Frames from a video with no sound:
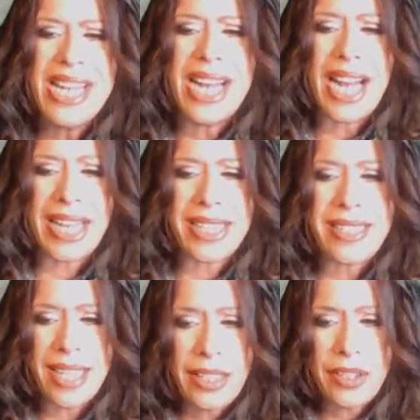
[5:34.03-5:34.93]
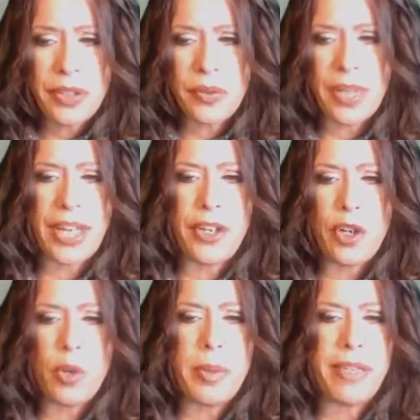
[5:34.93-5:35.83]
I can tell you that
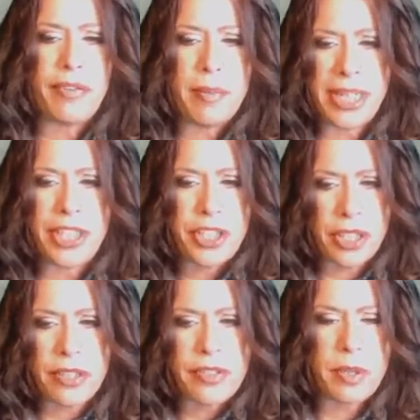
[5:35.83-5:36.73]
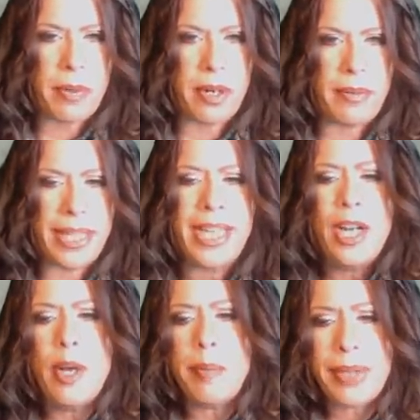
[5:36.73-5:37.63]
nobody from any sheriff's department
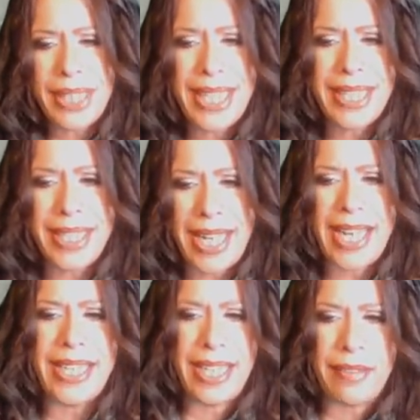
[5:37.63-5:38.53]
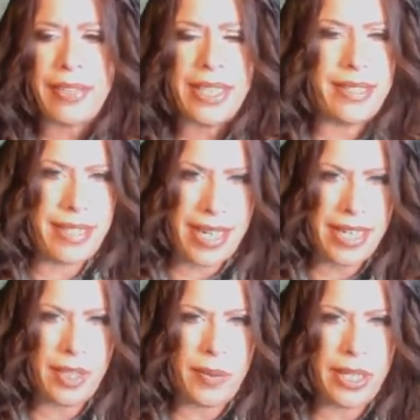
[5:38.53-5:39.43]
planted any evidence
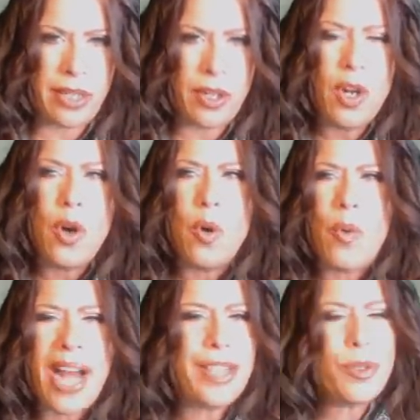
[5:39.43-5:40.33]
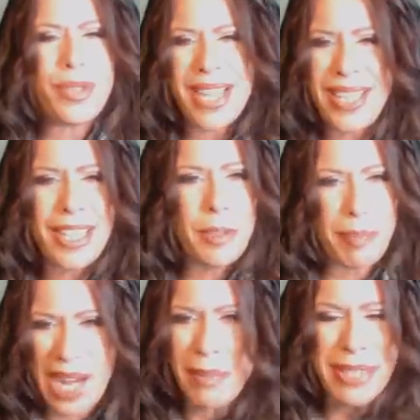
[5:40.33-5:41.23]
anywhere. Why are you telling
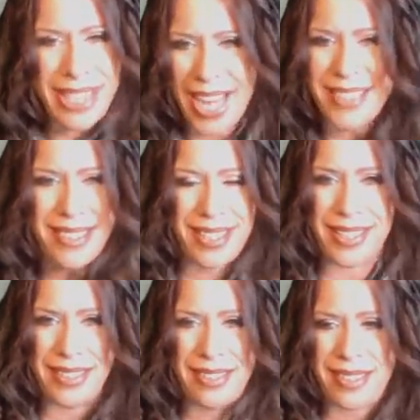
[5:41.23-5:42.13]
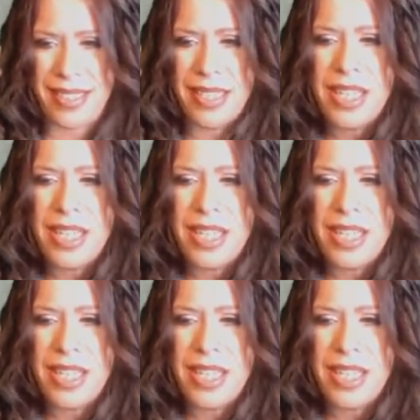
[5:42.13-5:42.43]
Bobby Dassey this?